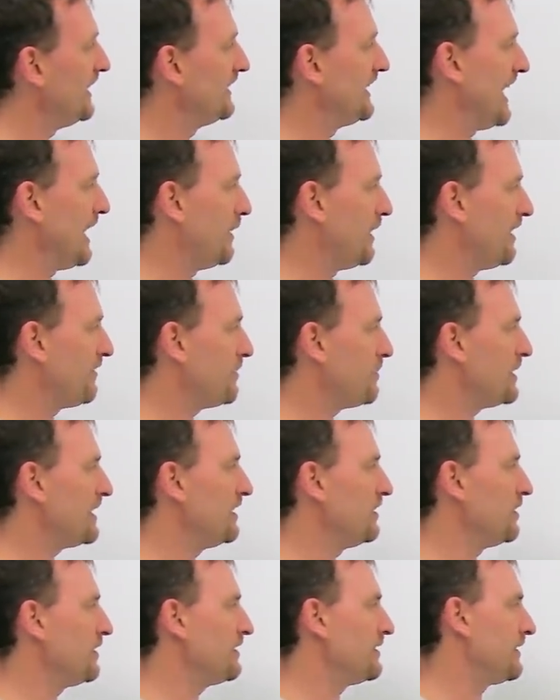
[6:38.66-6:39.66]
Now,
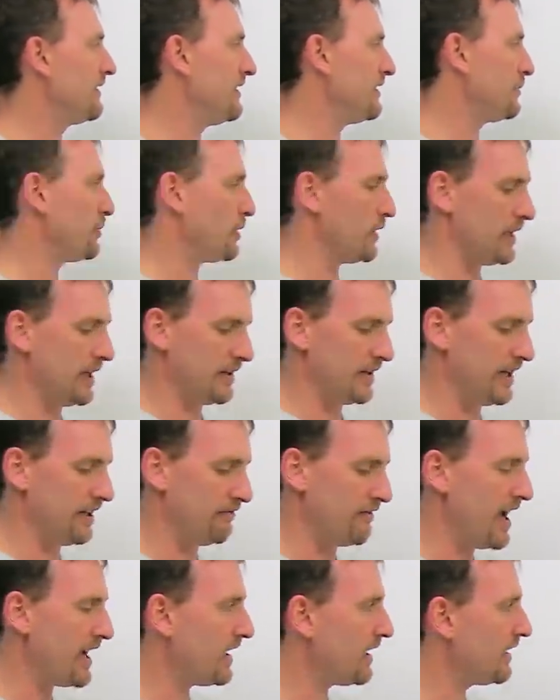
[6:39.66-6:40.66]
everybody looks at this word and they
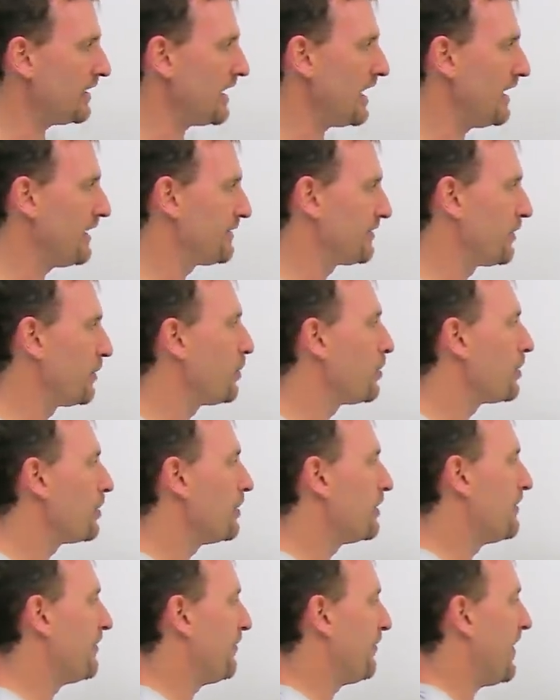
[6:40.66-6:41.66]
recognize the
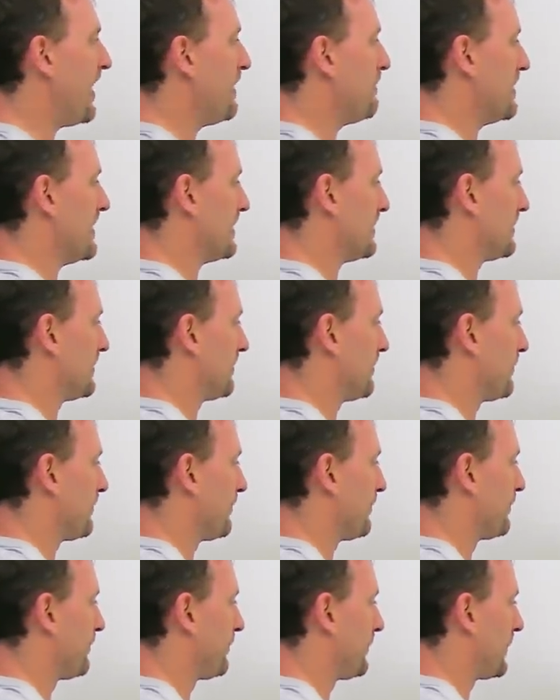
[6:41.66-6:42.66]
word famous.
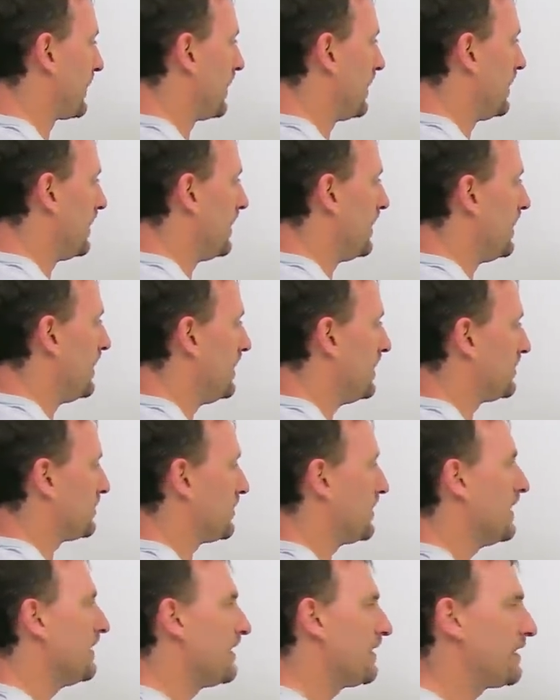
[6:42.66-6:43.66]
So
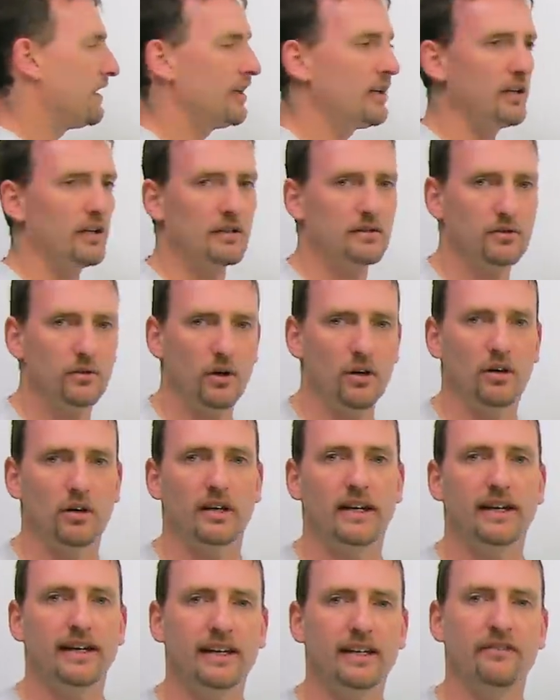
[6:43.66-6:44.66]
then they think it's, oh,
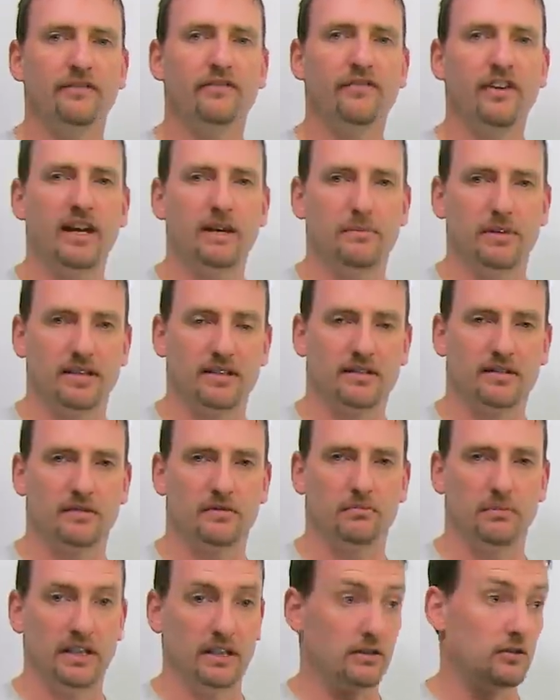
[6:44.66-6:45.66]
infamous
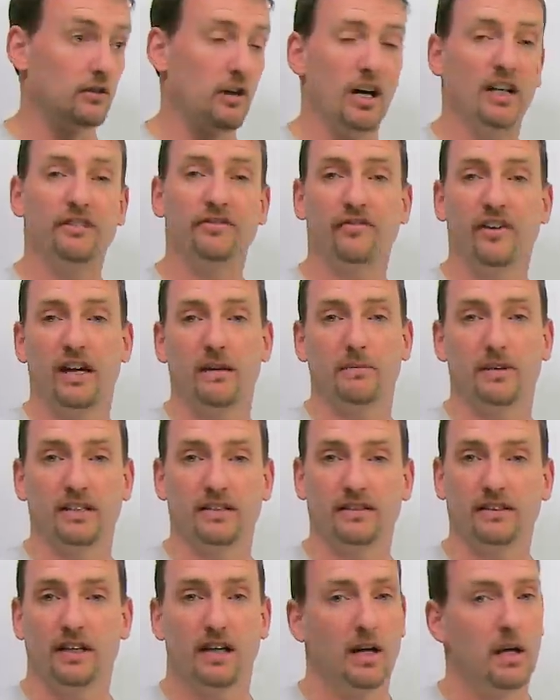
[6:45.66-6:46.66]
means not
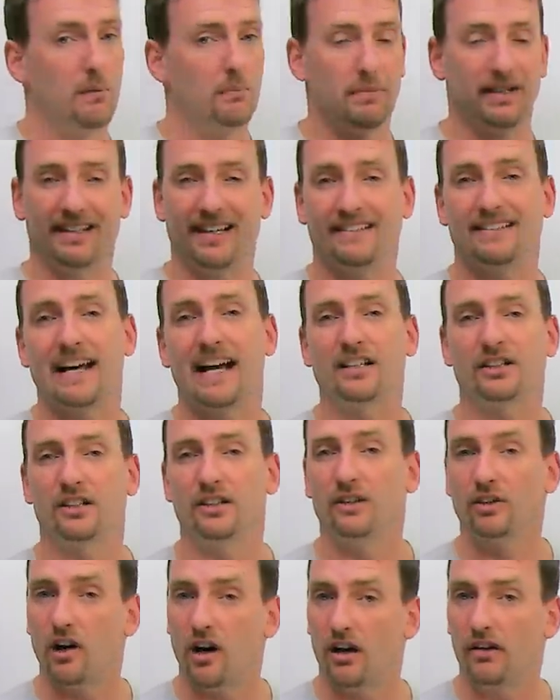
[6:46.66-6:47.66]
famous. But that's actually
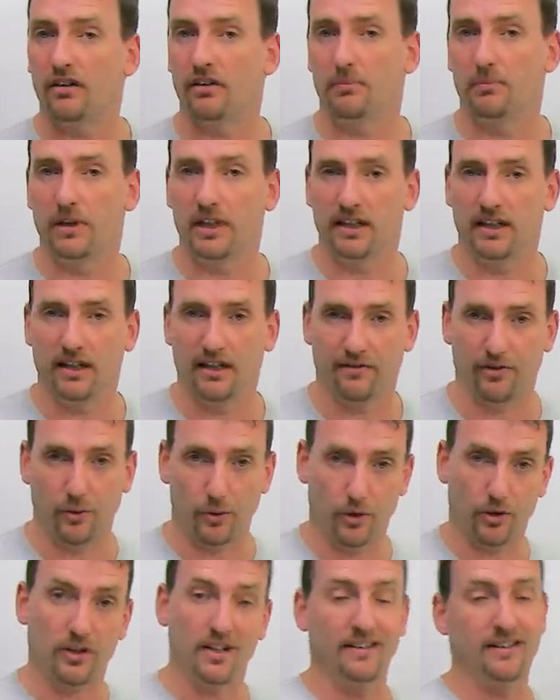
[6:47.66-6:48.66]
not the meaning of the
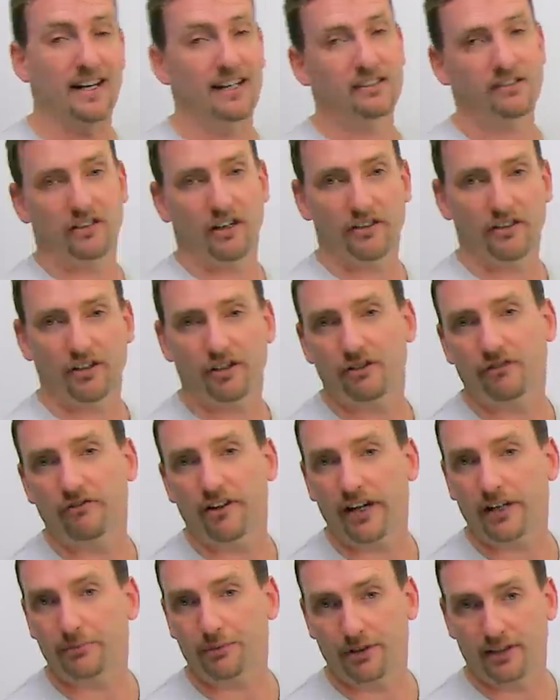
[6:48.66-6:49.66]
word, and that's not the
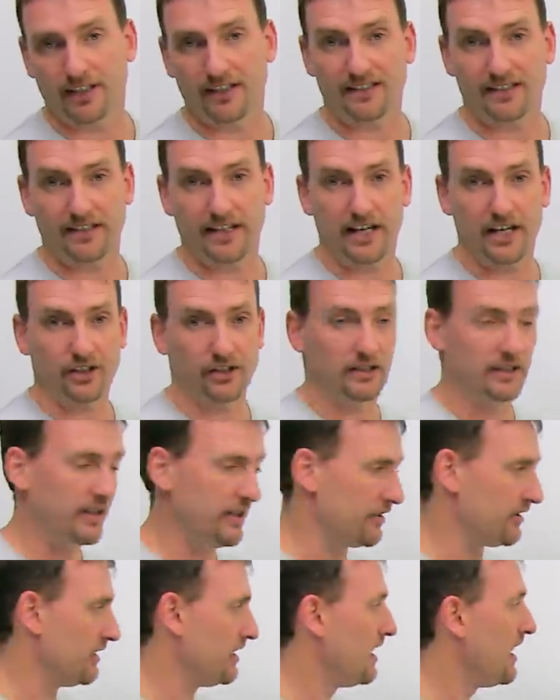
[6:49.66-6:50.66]
correct pronunciation
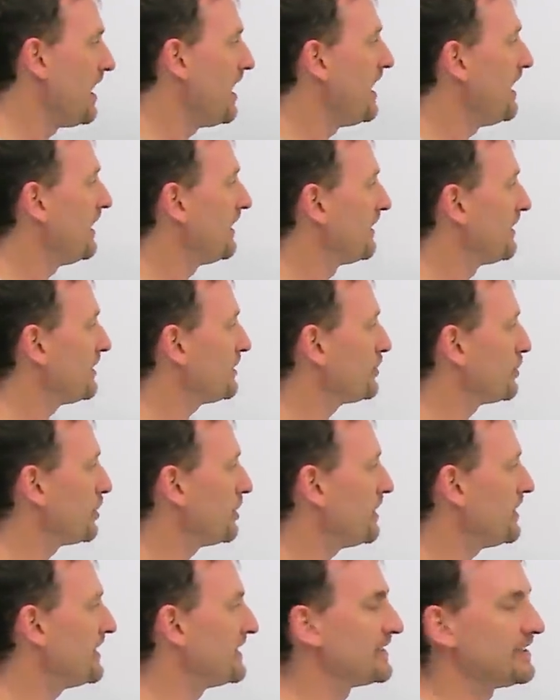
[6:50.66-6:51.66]
either. This
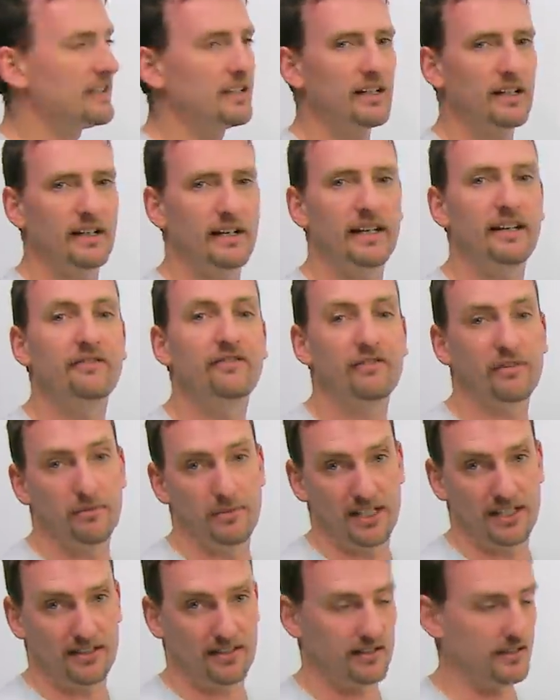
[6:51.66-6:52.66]
word is
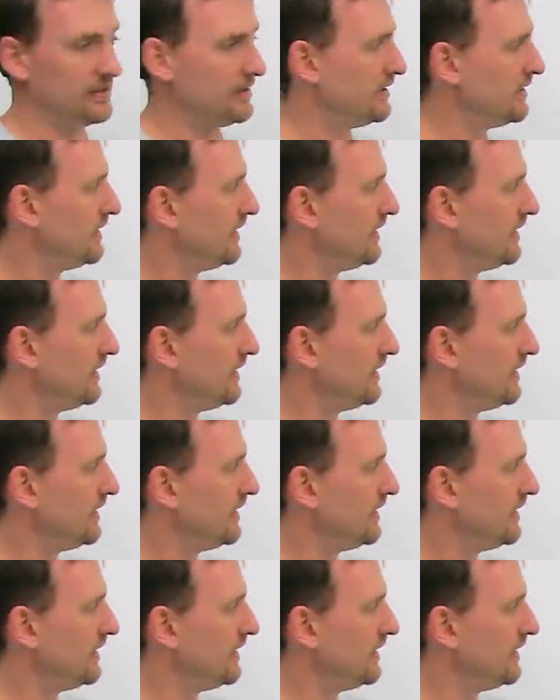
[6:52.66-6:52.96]
infamous.